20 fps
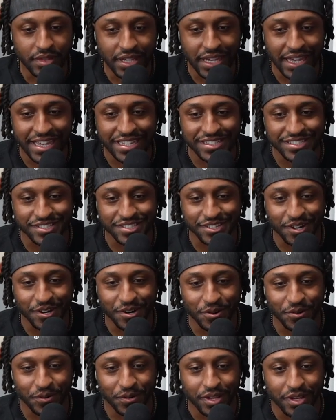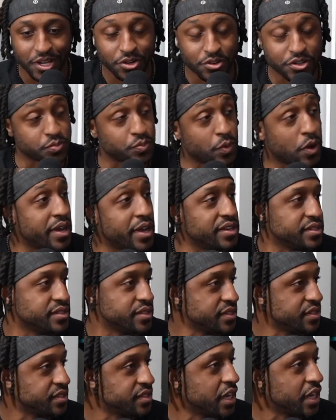And so Chris Paul
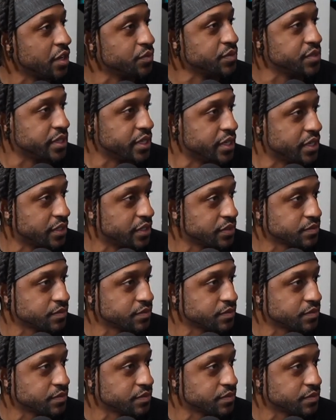his son was there.